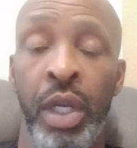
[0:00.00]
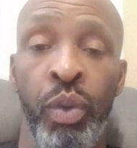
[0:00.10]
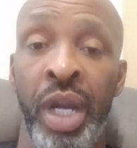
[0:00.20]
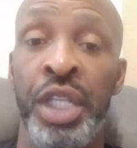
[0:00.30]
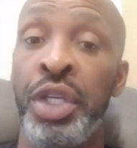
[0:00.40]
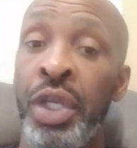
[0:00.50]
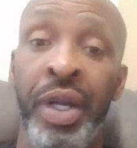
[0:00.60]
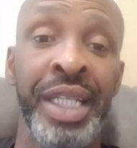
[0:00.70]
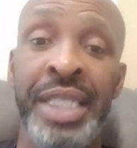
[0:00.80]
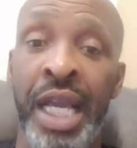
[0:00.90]
Well, you know
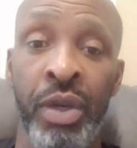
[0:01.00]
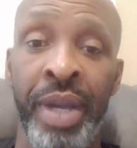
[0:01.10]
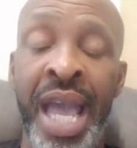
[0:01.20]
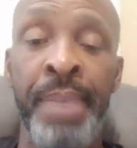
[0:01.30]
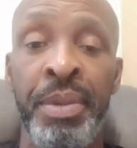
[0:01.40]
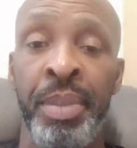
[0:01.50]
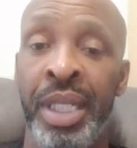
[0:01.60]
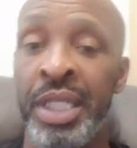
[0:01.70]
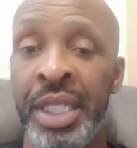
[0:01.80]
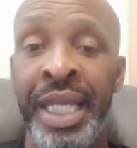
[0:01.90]
that's not going to happen
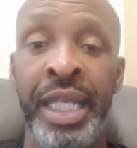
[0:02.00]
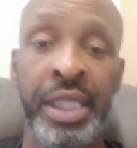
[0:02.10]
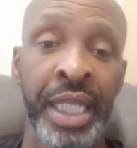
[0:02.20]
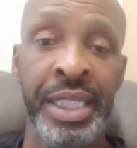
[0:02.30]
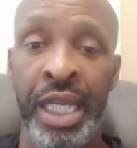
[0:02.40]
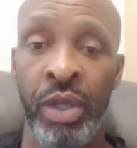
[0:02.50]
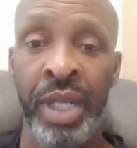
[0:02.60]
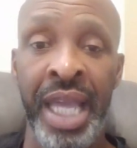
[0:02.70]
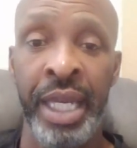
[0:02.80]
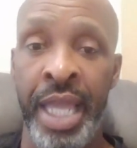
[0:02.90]
because the United States is not going to
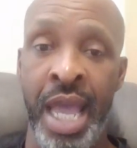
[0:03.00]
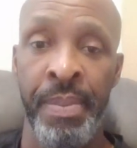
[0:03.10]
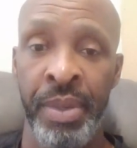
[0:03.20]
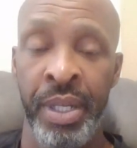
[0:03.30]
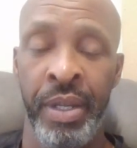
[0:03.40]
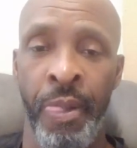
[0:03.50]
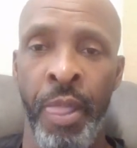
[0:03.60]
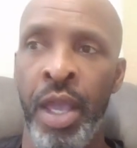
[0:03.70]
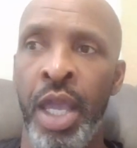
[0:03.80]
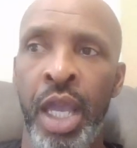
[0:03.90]
let it happen.
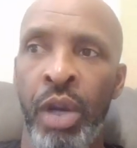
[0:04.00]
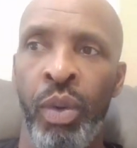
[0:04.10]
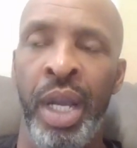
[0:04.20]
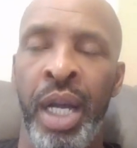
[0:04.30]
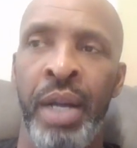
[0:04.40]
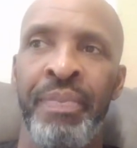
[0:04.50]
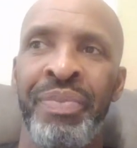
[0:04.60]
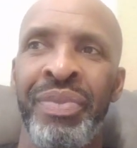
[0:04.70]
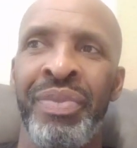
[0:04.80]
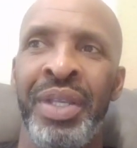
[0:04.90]
Well,
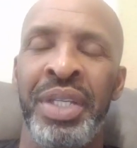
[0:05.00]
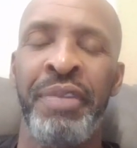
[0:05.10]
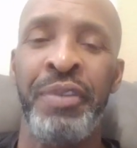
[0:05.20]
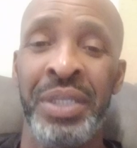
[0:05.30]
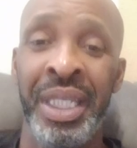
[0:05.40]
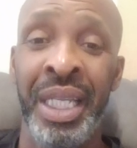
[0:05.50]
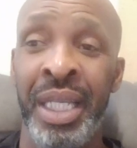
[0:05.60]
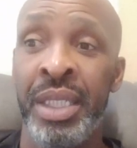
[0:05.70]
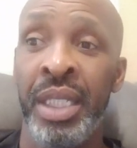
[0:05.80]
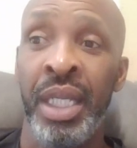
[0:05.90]
the difference
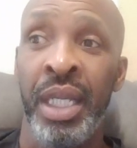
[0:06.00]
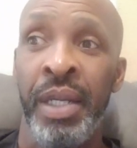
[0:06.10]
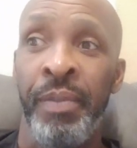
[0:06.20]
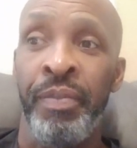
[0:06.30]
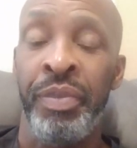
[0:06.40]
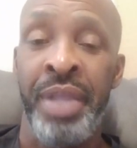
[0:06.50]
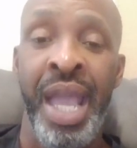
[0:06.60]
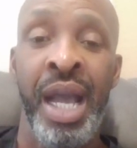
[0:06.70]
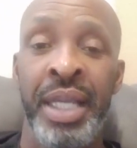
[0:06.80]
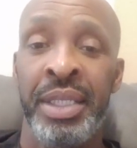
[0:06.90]
is
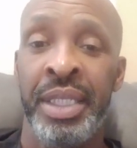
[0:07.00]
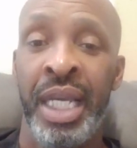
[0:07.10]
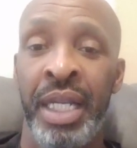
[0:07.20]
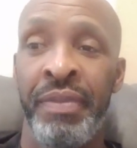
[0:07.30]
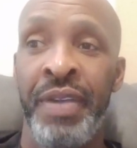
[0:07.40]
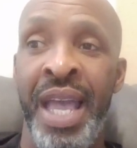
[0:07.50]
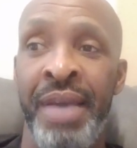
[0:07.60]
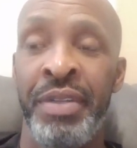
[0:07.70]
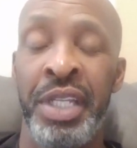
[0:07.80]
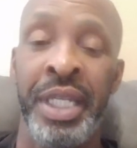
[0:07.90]
now instead of
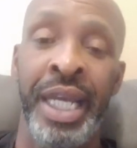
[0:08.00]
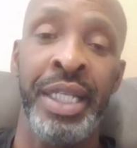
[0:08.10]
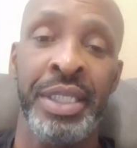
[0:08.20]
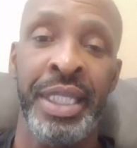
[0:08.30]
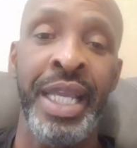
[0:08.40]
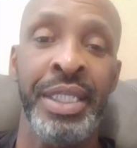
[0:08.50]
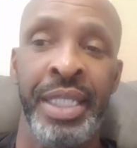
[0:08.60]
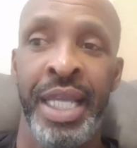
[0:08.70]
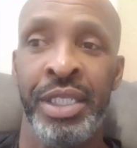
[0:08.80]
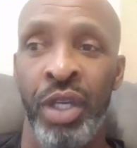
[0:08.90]
having the United States
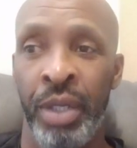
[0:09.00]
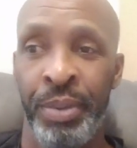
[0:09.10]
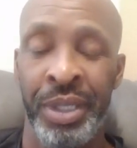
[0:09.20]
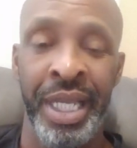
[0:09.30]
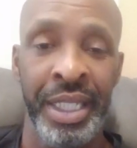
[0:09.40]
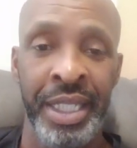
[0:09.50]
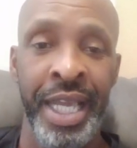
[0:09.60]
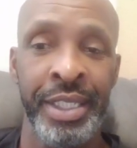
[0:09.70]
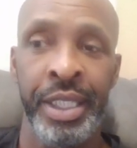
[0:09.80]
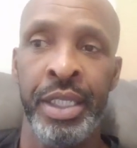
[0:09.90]
that's going to protect
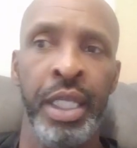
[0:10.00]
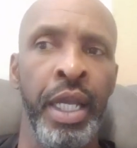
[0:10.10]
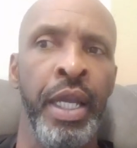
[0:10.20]
Texas,